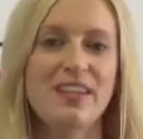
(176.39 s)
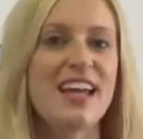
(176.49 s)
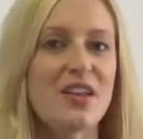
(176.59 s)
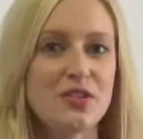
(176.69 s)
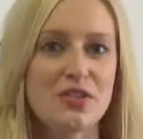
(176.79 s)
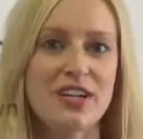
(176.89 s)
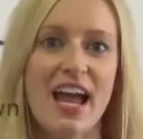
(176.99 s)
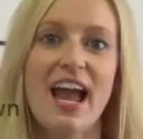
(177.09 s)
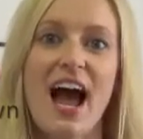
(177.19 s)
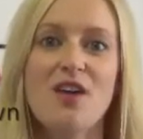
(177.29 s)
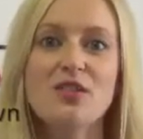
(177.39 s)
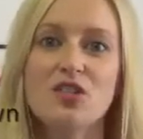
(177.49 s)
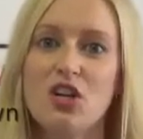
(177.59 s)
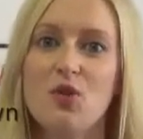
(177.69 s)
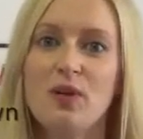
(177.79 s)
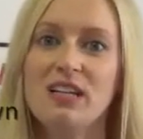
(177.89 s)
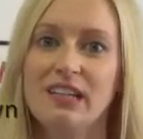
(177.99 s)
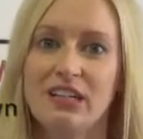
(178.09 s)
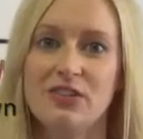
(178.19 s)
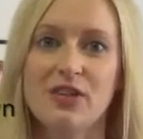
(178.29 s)
yesterday, House GOP
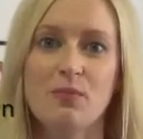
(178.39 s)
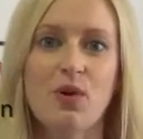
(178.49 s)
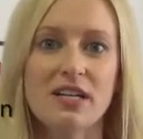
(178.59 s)
leaders and